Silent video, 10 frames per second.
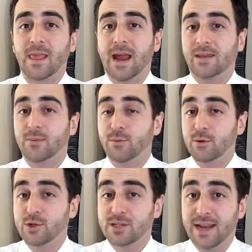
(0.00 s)
and the
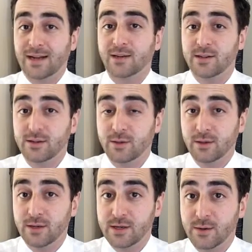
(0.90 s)
purchase can
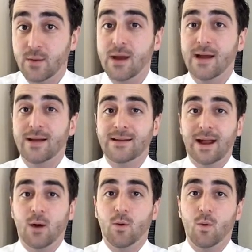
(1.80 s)
continue.
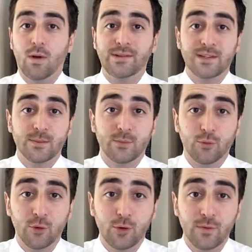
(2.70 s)
Now, once it's
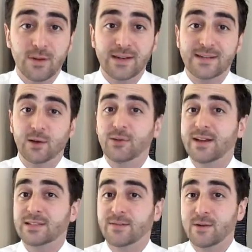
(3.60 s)
approved, it still
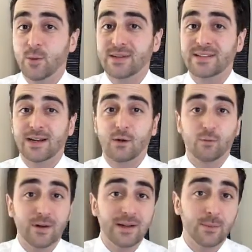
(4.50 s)
takes a few weeks to get a
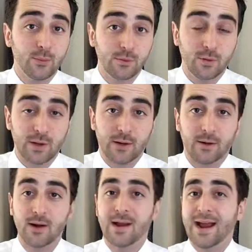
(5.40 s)
written approval
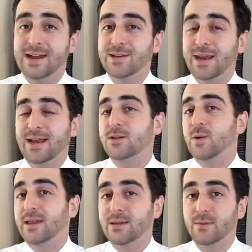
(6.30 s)
letter, and you can't
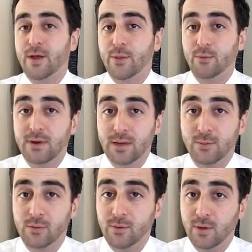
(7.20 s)
do anything without the written
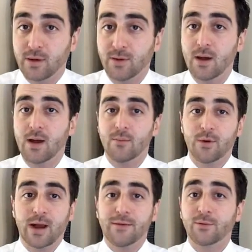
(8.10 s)
approval letter.
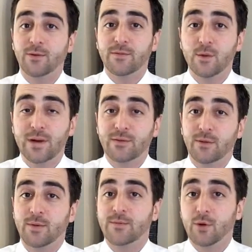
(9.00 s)
But after a few weeks
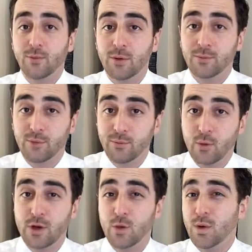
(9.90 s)
from the verbal
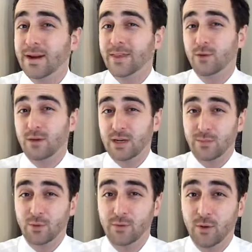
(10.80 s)
approval, you will get the written
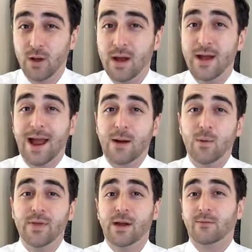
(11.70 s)
approval, and
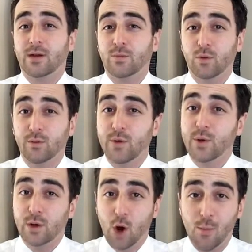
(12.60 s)
with that written approval,
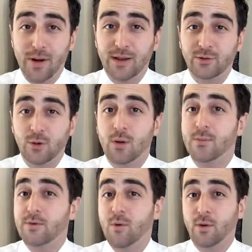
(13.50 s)
you can open escrow
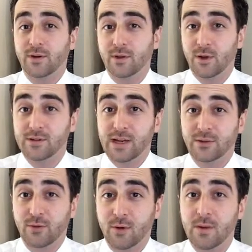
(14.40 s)
and move forward to close
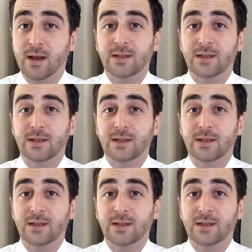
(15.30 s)
escrow.